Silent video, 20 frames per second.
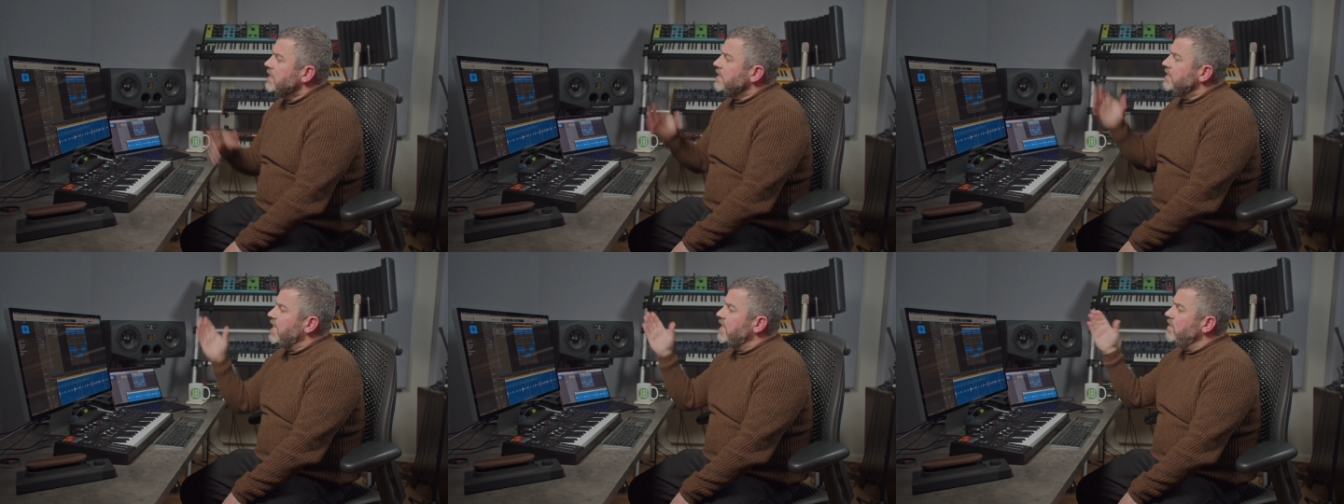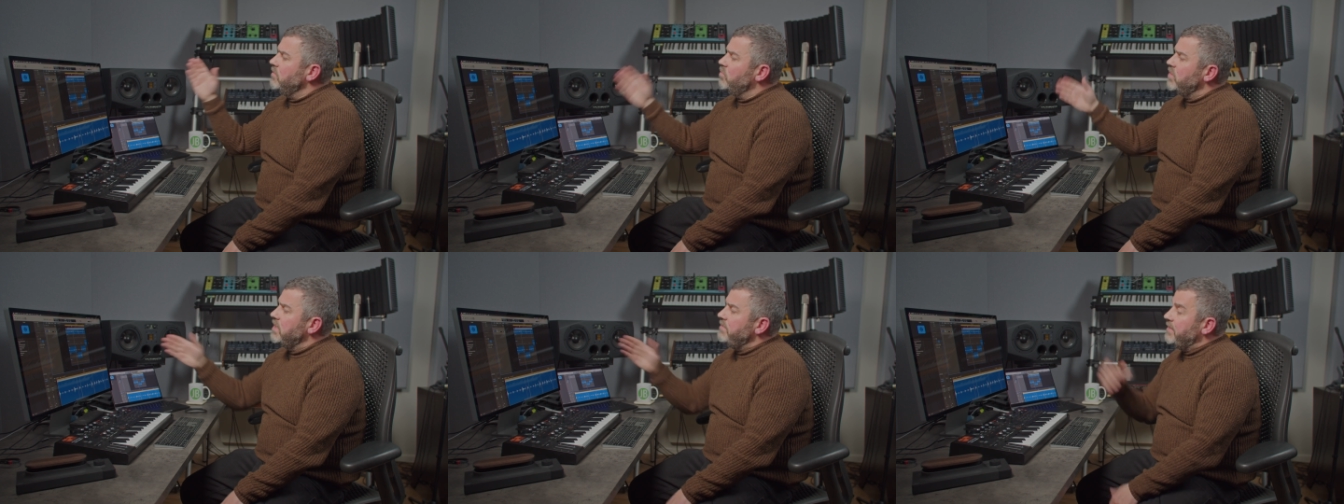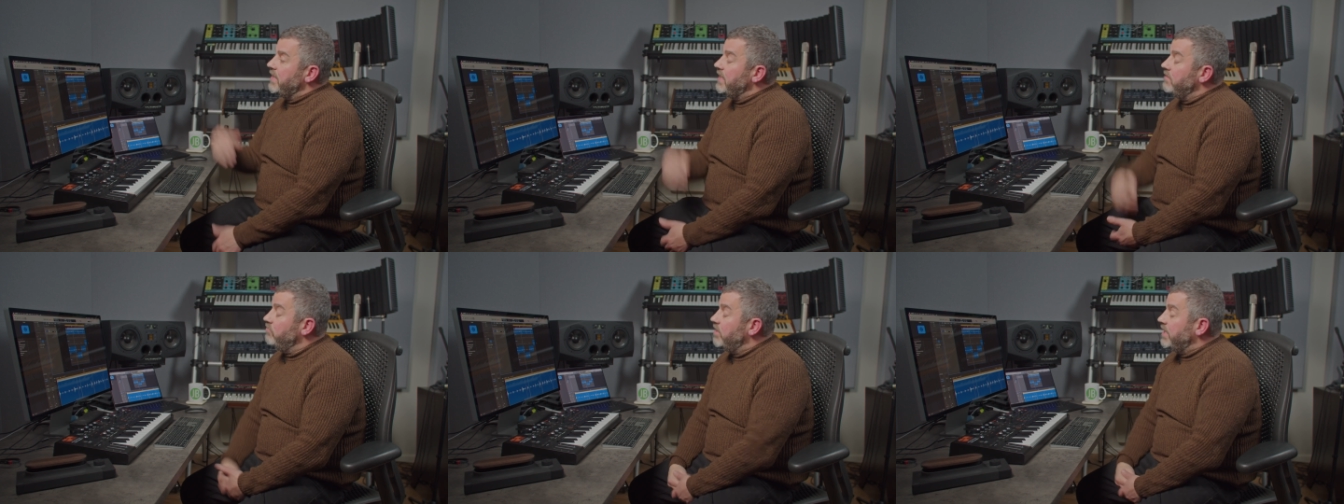then we'd
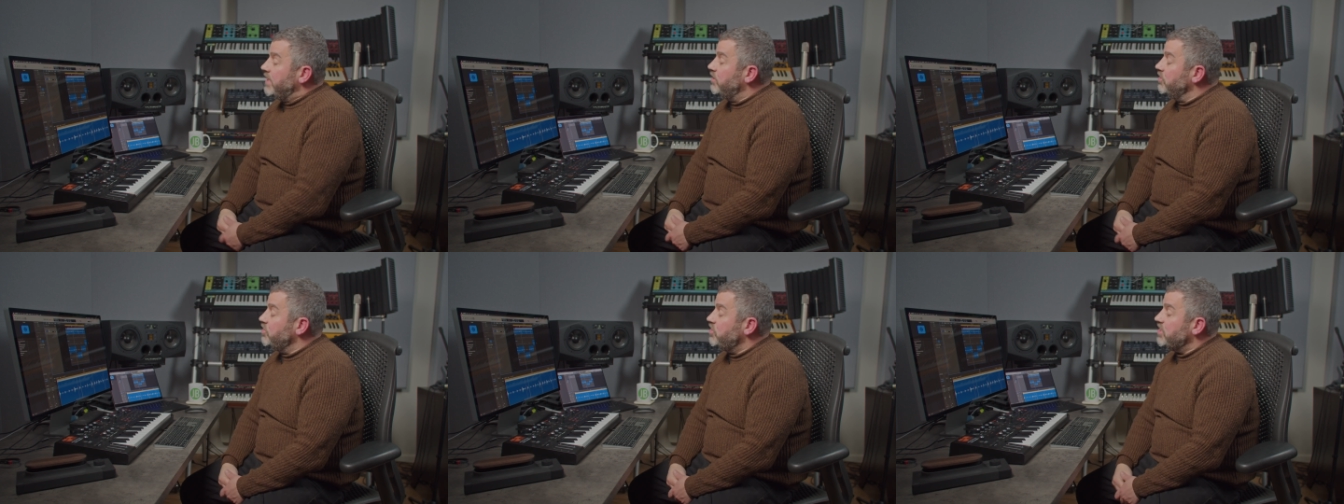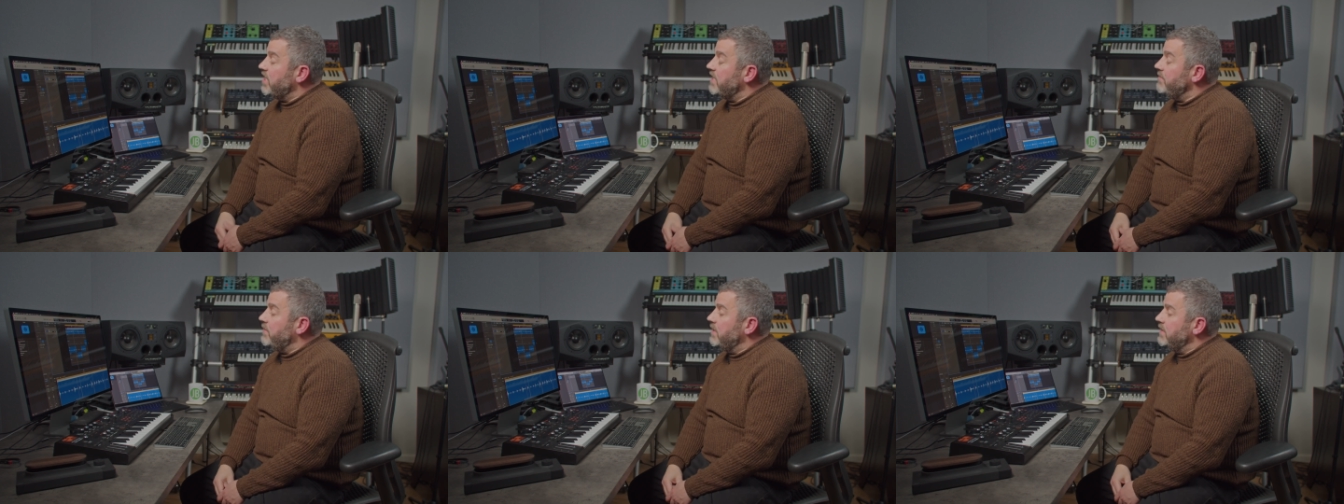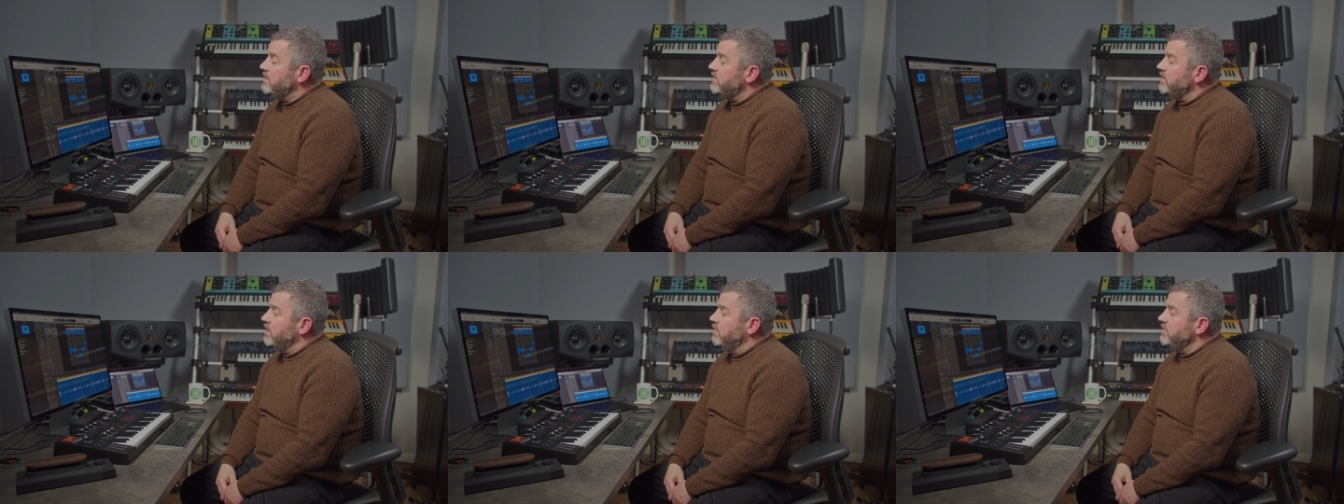be in really good shape
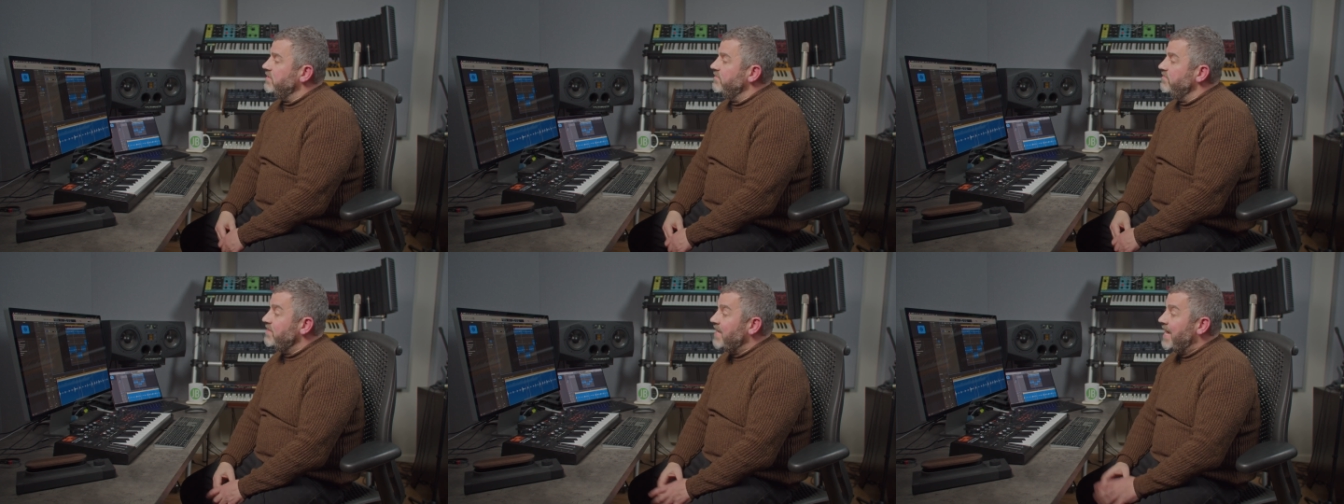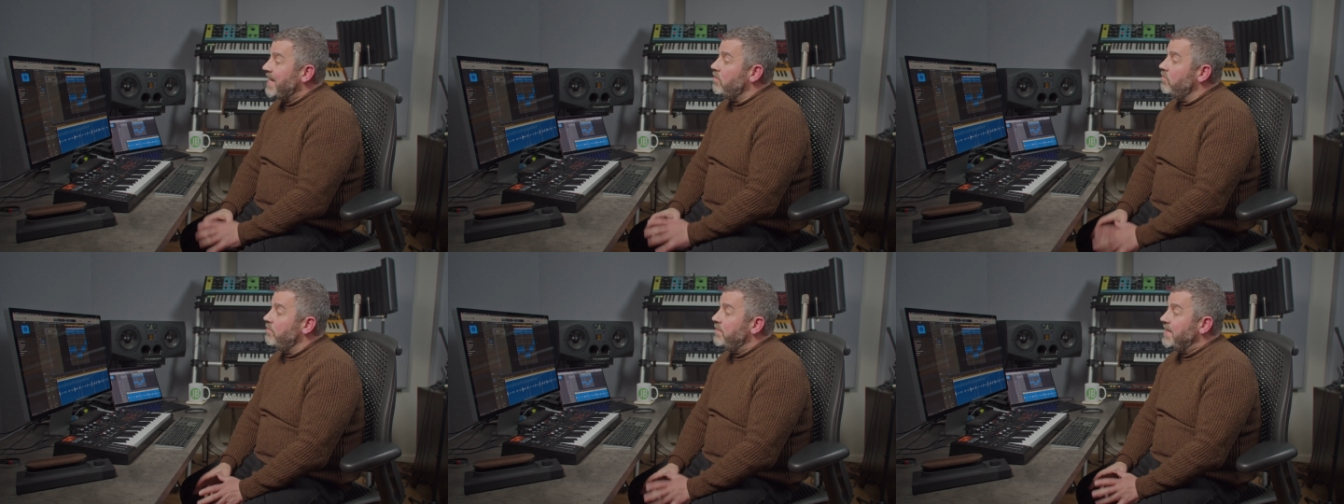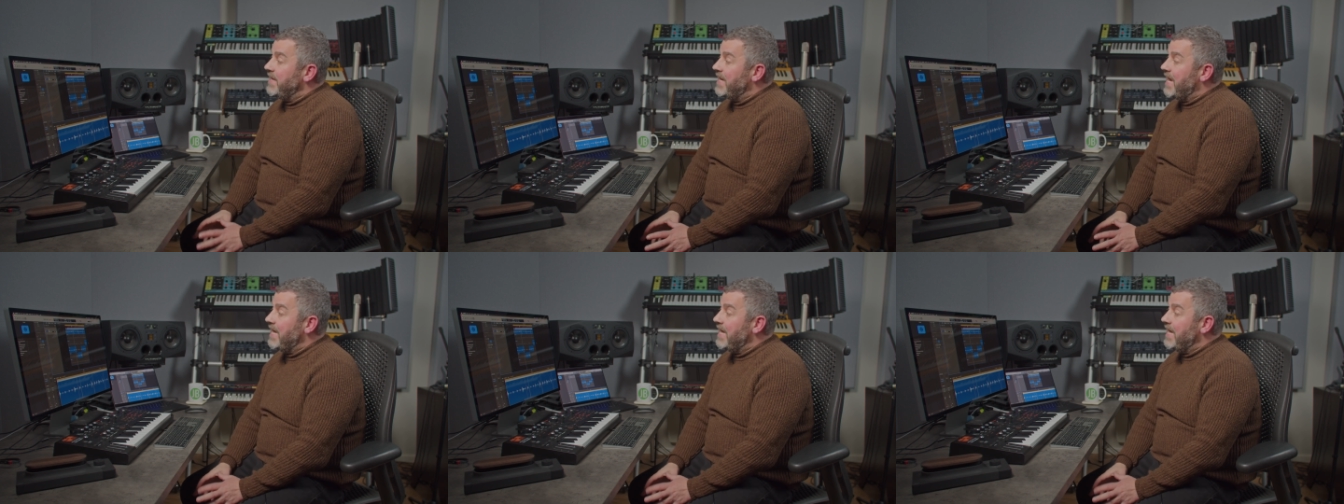in terms of now being